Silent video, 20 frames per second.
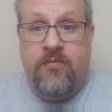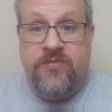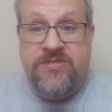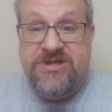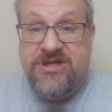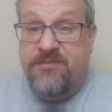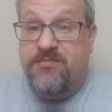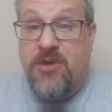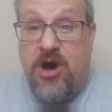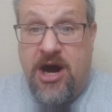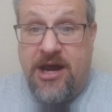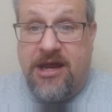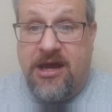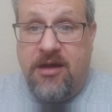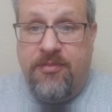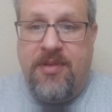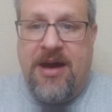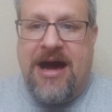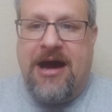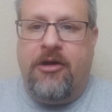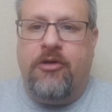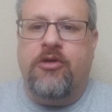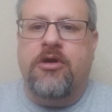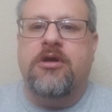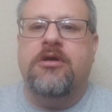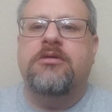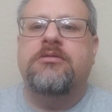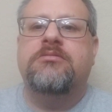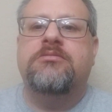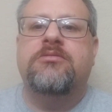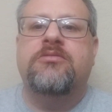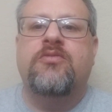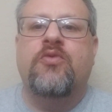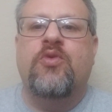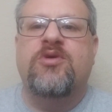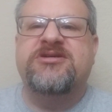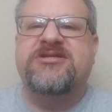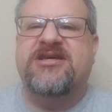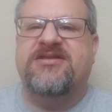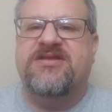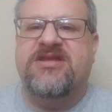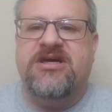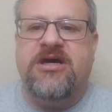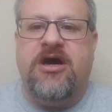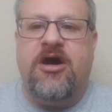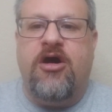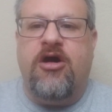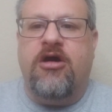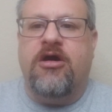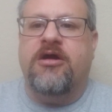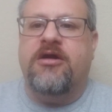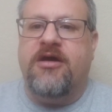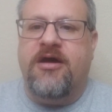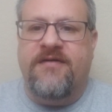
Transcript: demonic power was at the heart